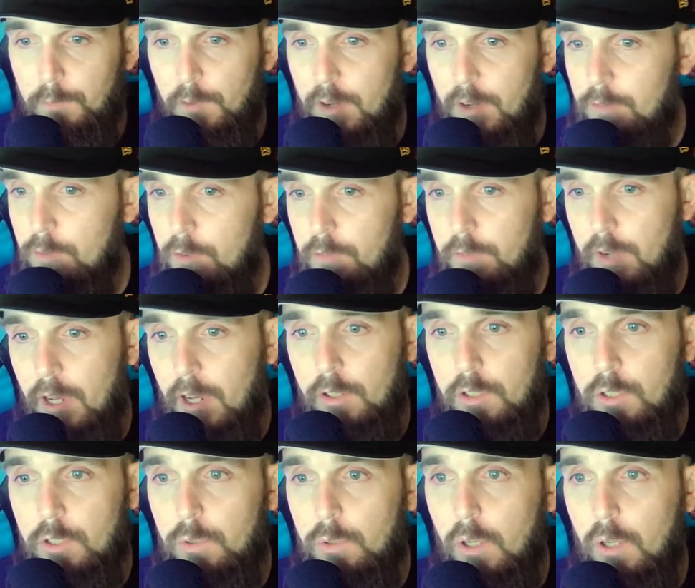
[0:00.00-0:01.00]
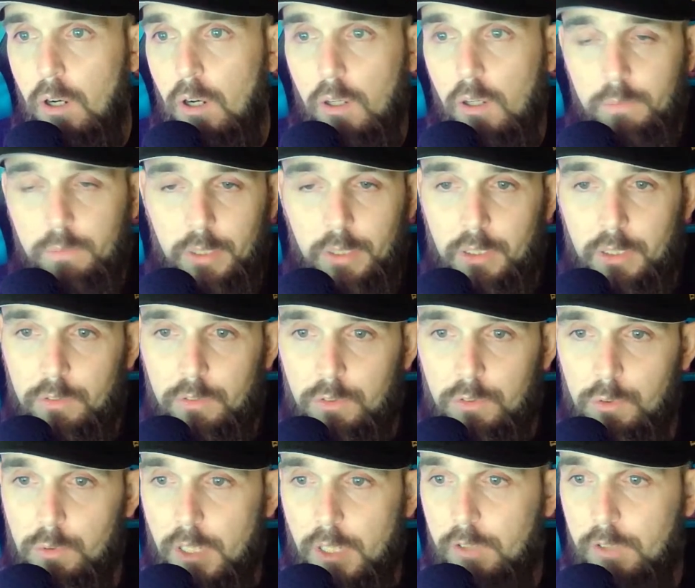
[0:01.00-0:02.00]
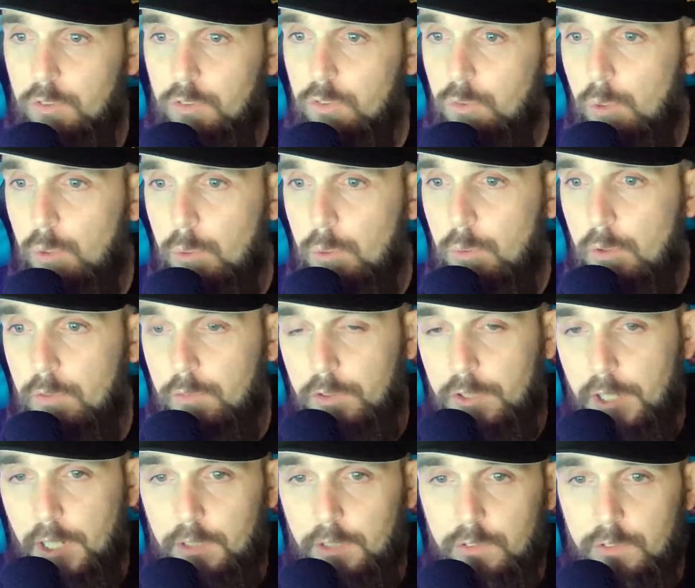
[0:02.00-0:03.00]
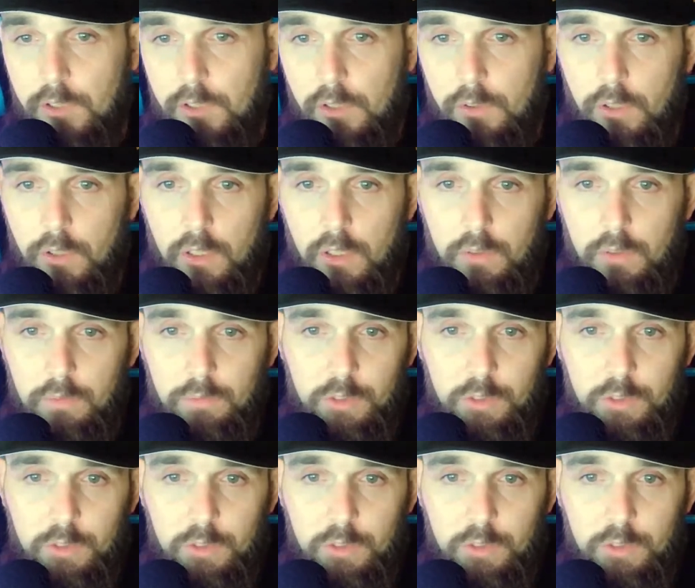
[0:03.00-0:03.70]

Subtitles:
favorite value in 2021 for Dynasty Owner.